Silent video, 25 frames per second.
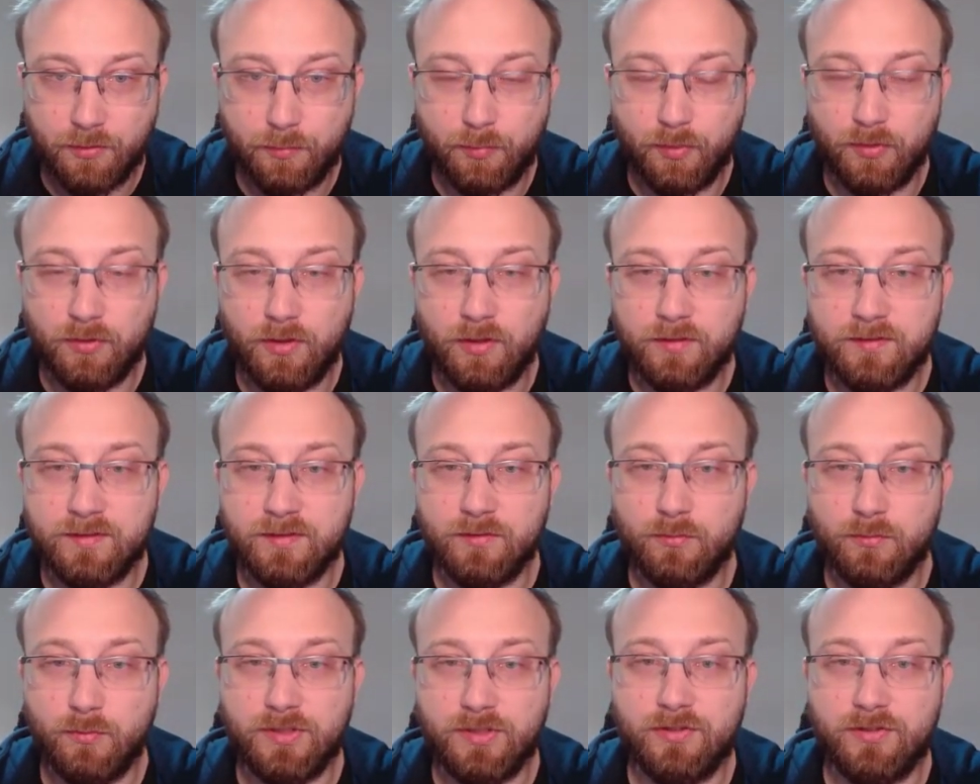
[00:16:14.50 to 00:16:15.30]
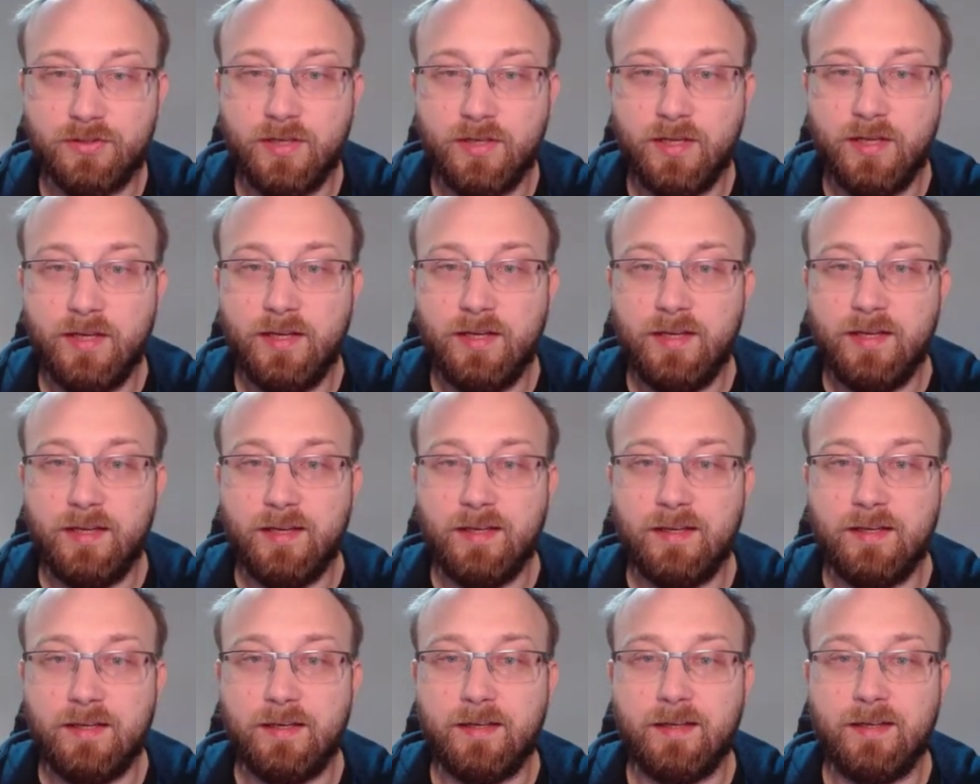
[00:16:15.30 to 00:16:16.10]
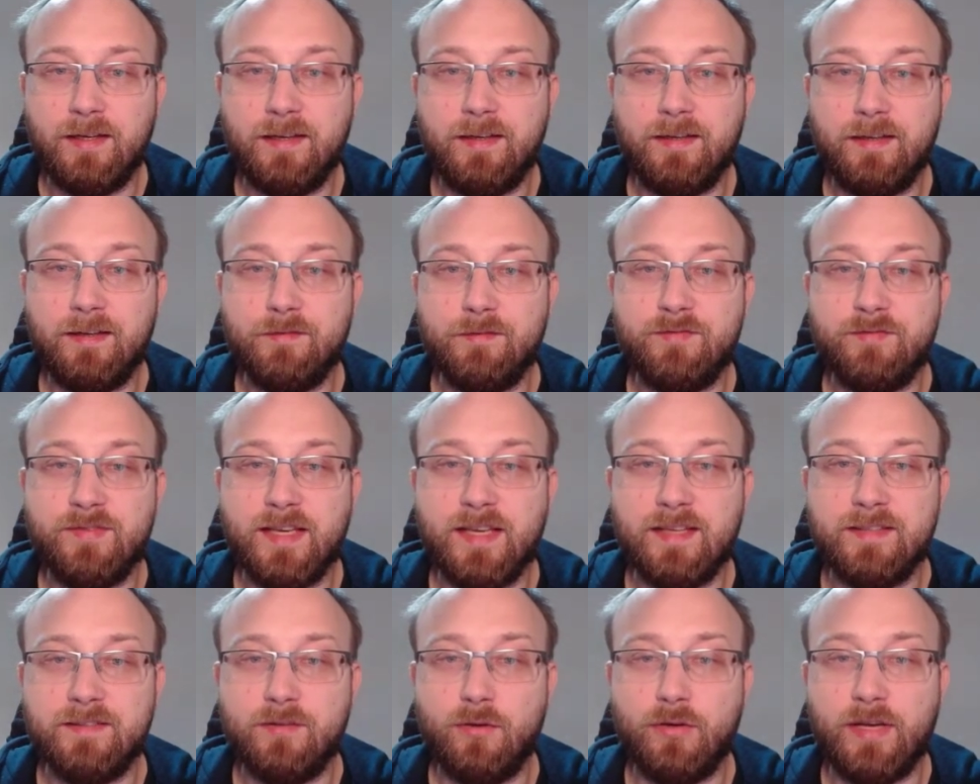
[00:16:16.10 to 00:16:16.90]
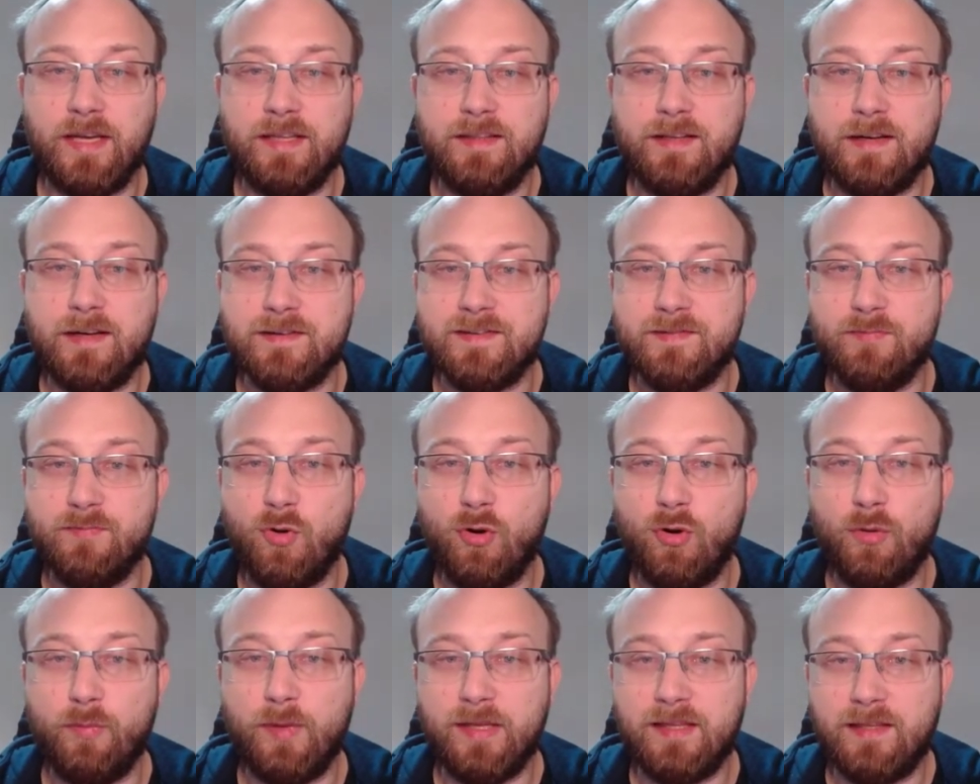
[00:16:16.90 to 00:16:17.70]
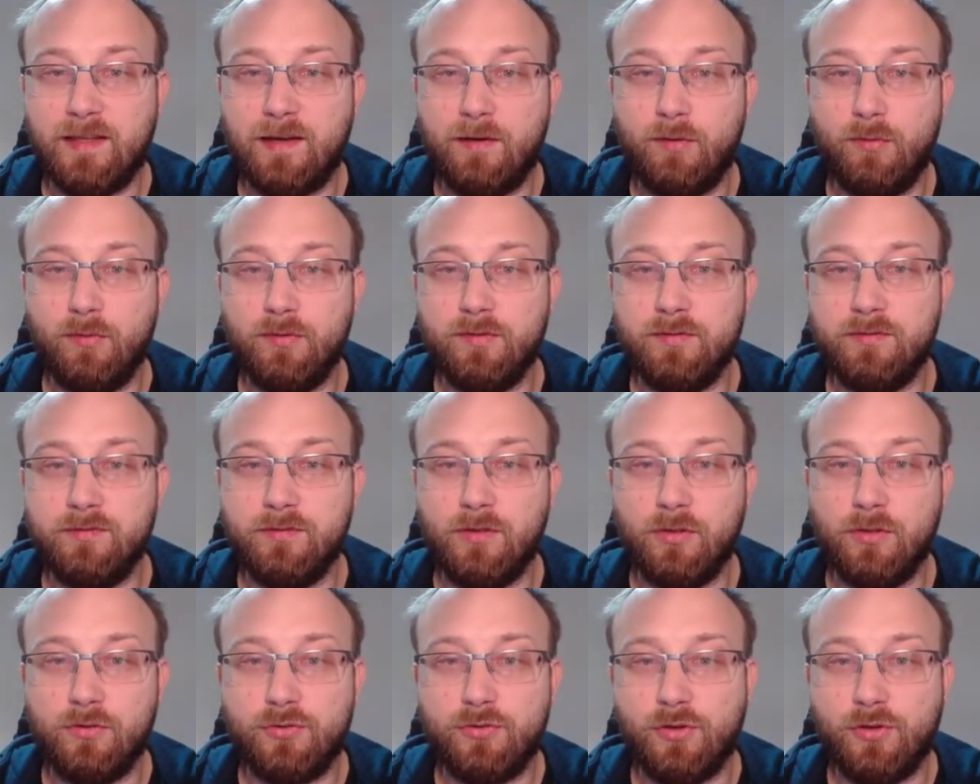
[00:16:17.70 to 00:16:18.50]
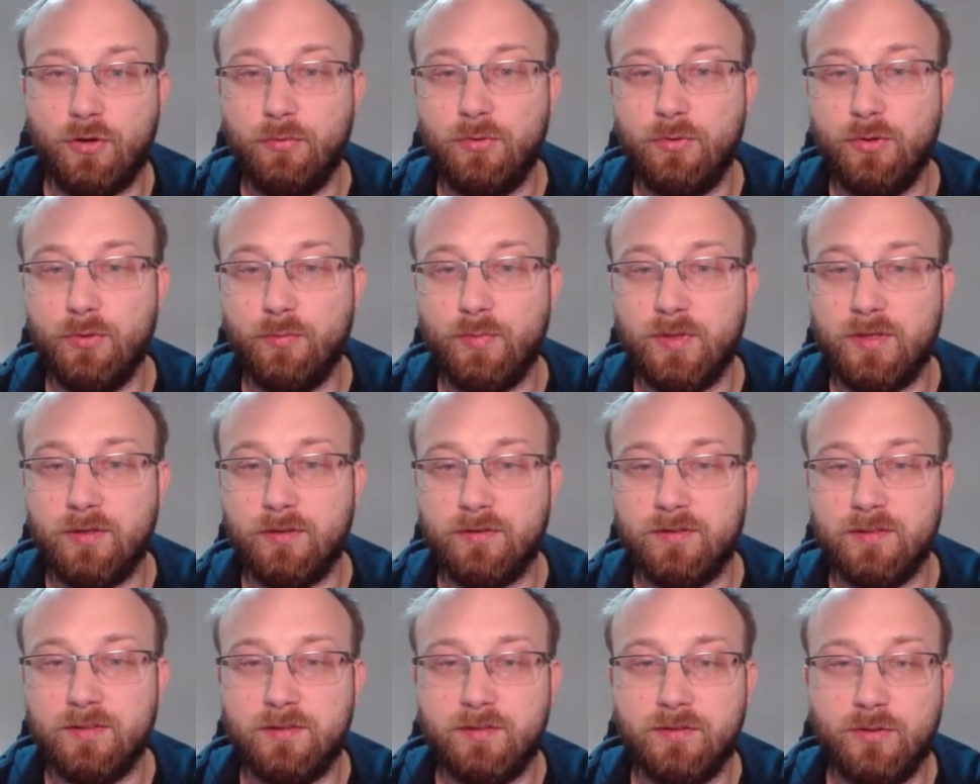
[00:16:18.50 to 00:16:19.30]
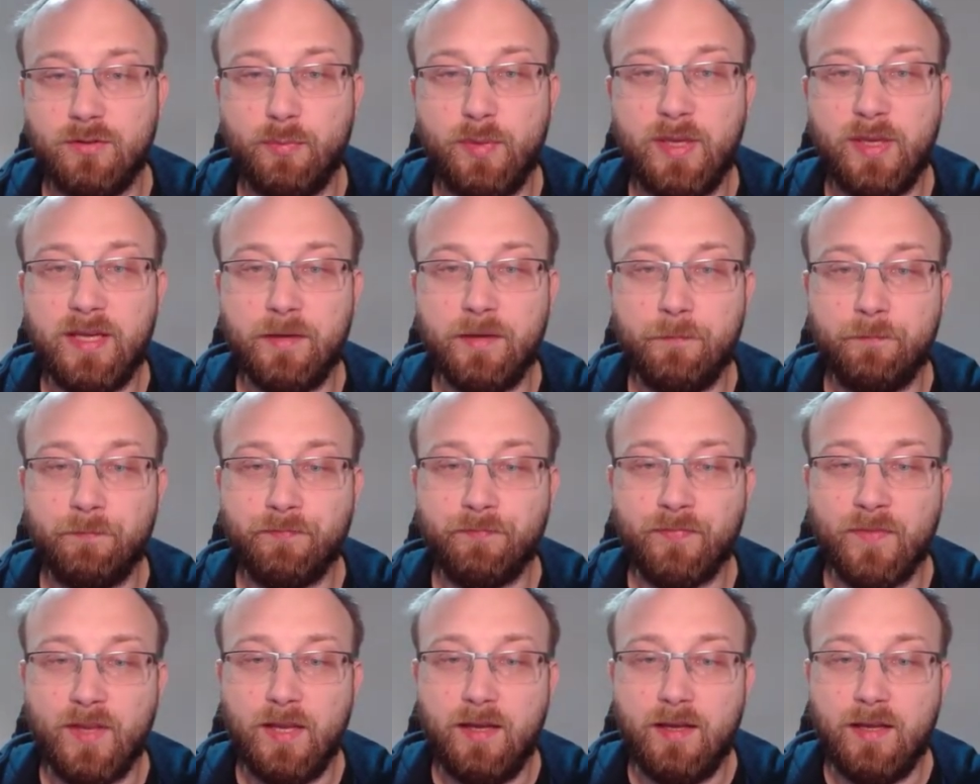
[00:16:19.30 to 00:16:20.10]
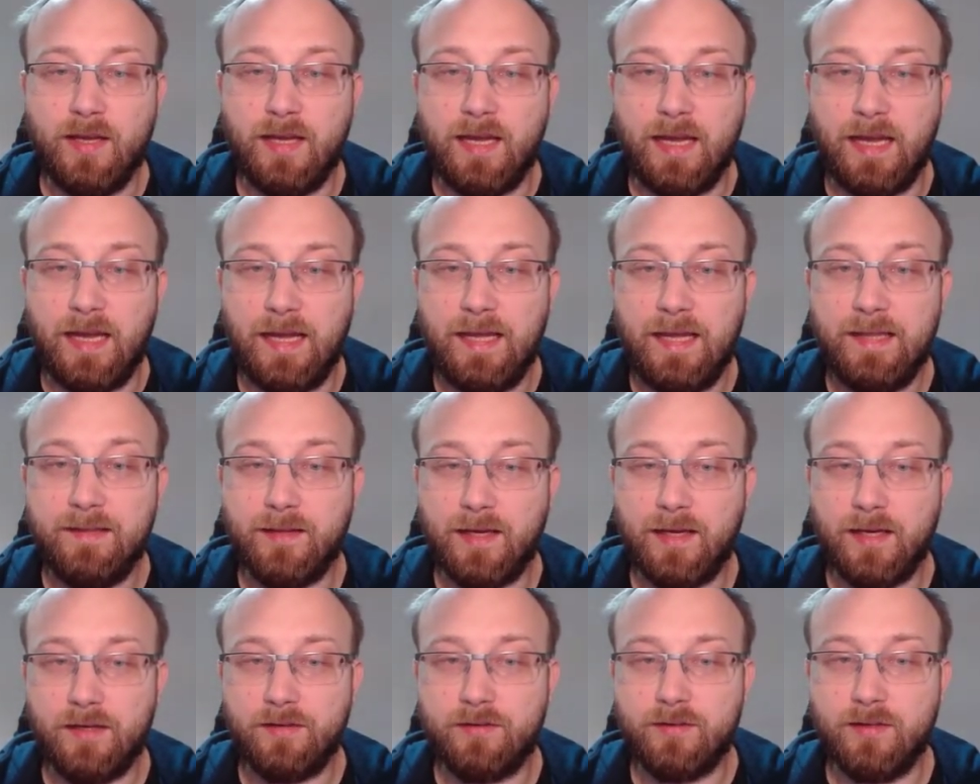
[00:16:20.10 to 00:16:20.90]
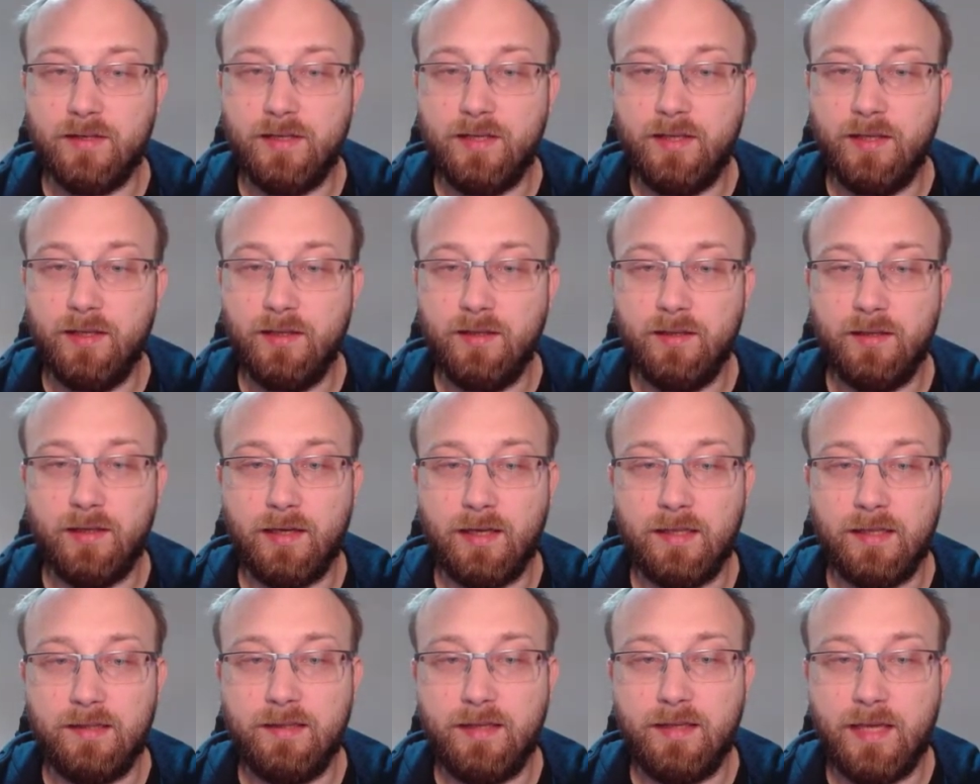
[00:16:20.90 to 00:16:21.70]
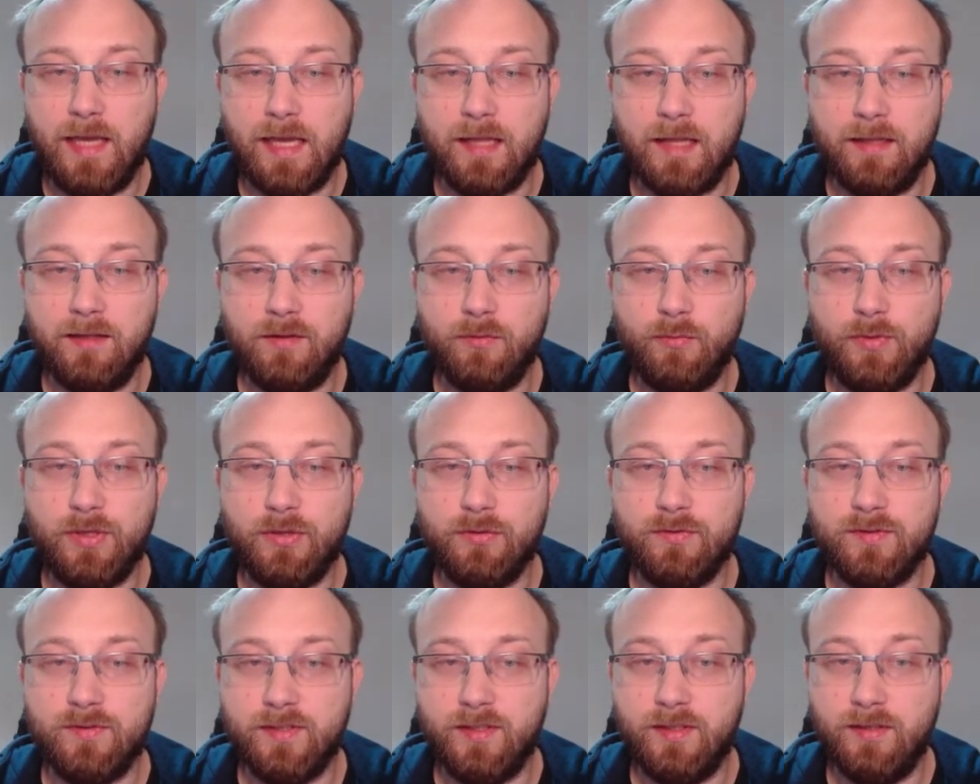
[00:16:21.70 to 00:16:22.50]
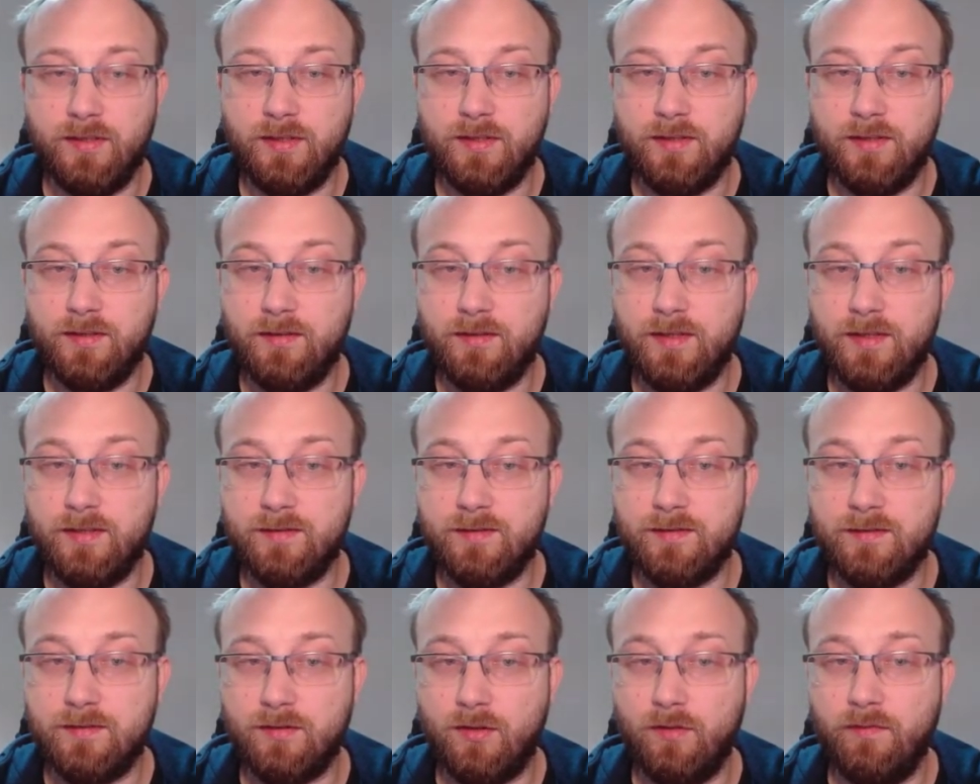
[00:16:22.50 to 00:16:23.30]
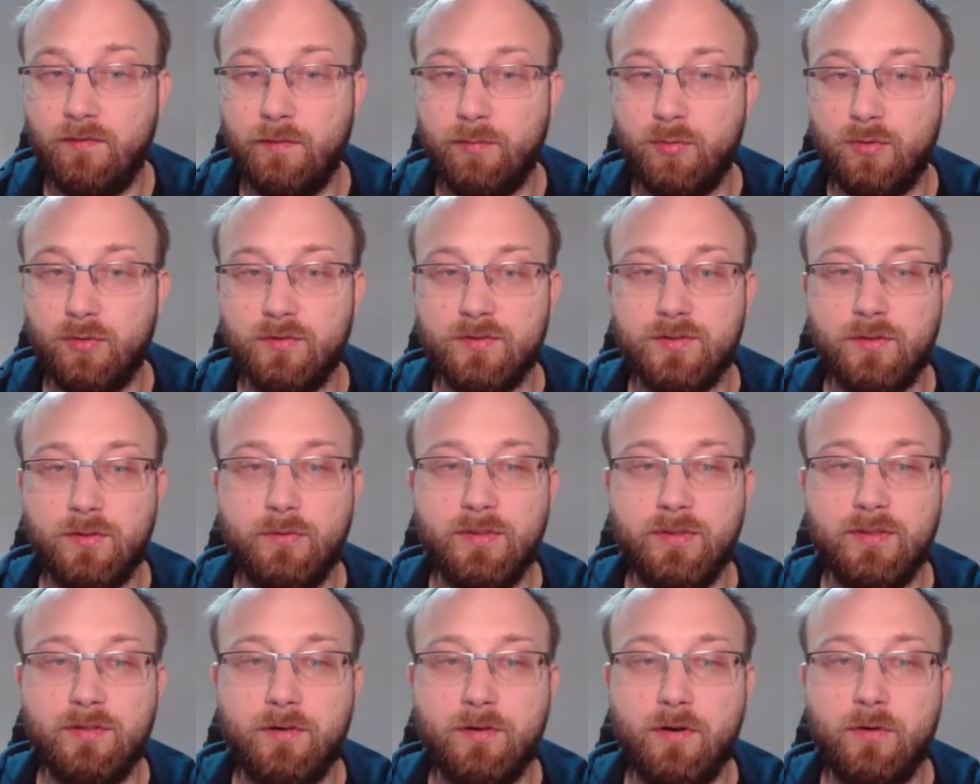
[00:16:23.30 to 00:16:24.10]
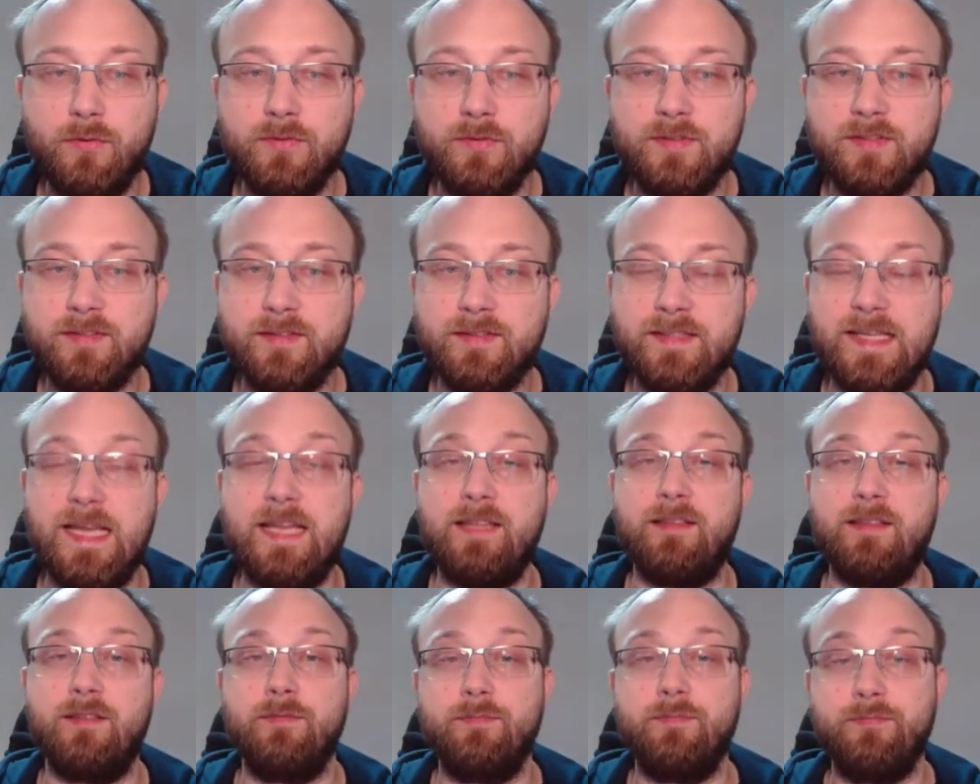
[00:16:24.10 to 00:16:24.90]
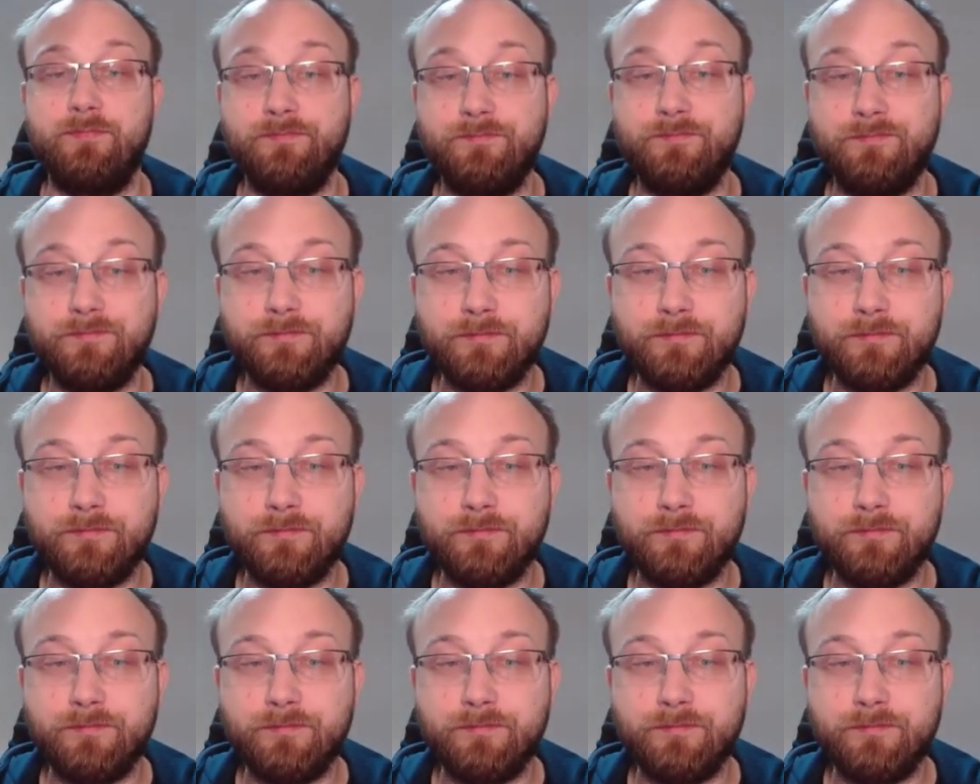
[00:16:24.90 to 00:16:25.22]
triple dots, which says, okay, there's more, but I will not show you because it's too big. And actually at the end, we could see it is solvable. So it wrote sat.